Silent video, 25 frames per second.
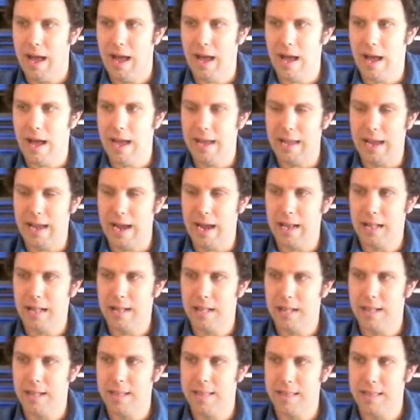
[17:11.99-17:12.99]
I
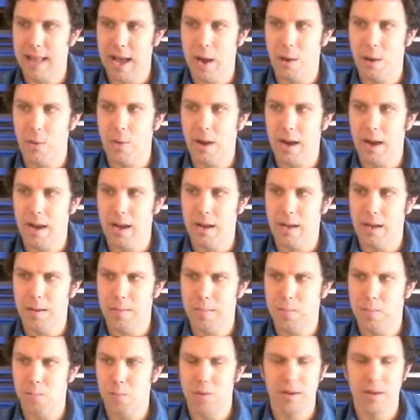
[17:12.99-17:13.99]
doubt I
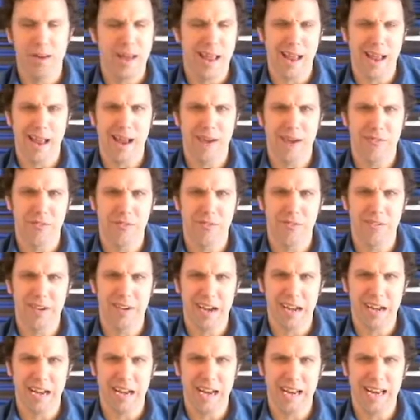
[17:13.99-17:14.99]
would have
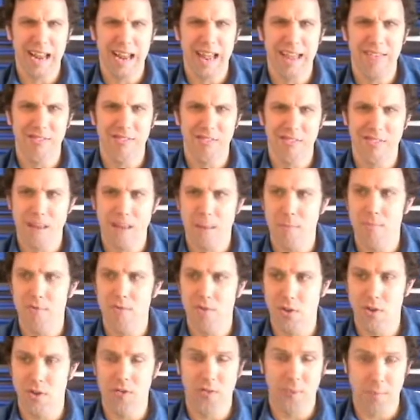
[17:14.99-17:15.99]
recognized his name
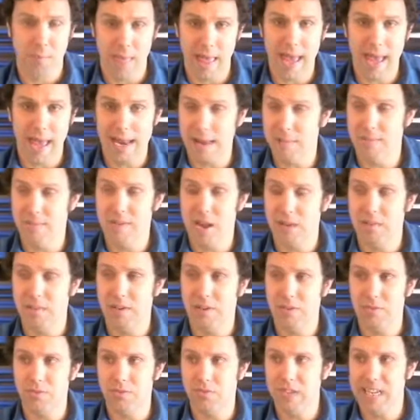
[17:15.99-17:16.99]
just from that, and I've
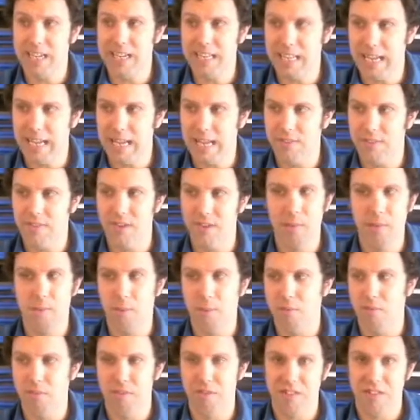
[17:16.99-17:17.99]
never really seen
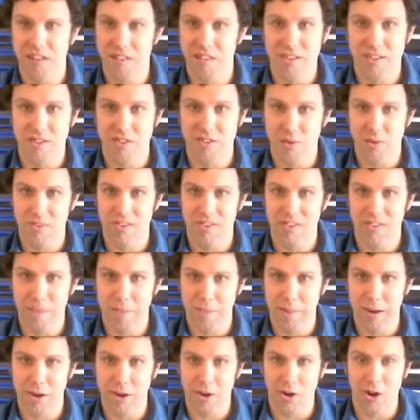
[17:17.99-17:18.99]
most of the TV shows he's
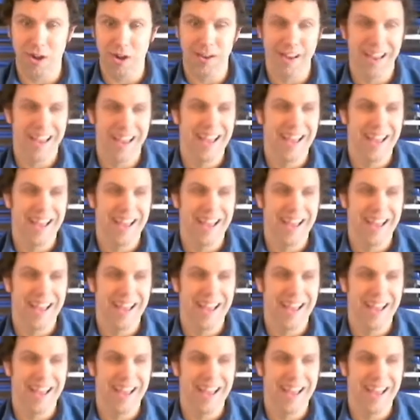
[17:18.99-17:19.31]
appeared on.